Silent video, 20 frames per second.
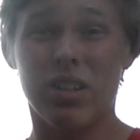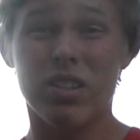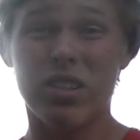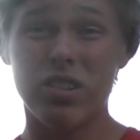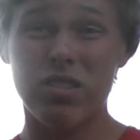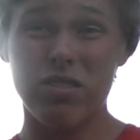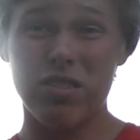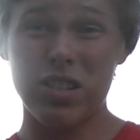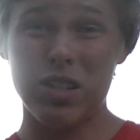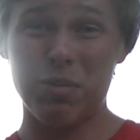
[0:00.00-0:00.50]

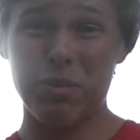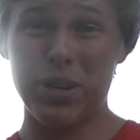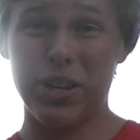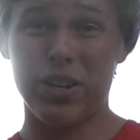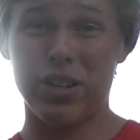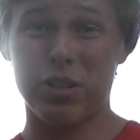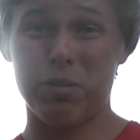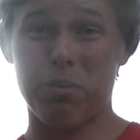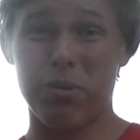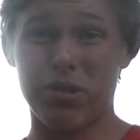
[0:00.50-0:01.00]
So this
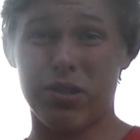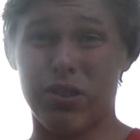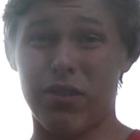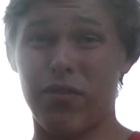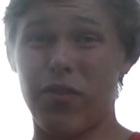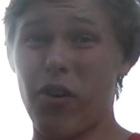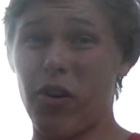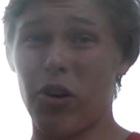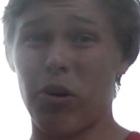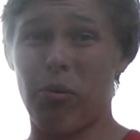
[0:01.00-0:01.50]
week you're supposed to
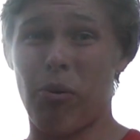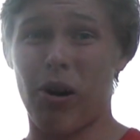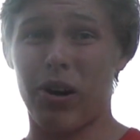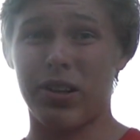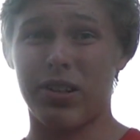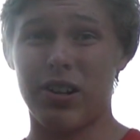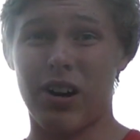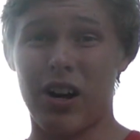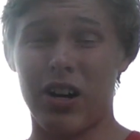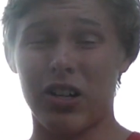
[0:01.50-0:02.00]
photo
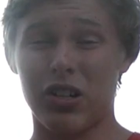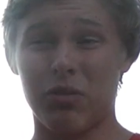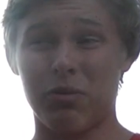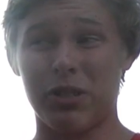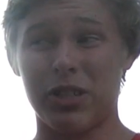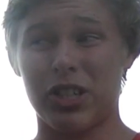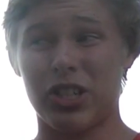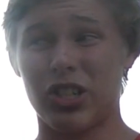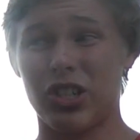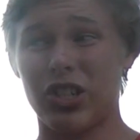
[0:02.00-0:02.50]
montage,
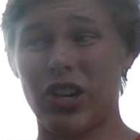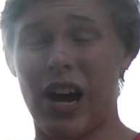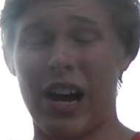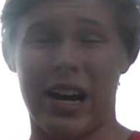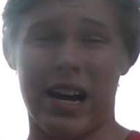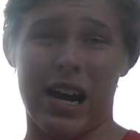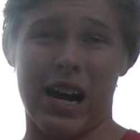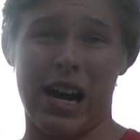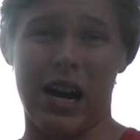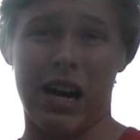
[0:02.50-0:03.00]
which
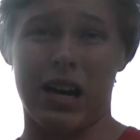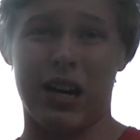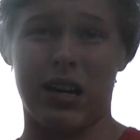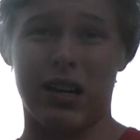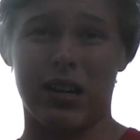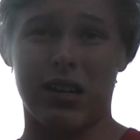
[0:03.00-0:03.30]
I can't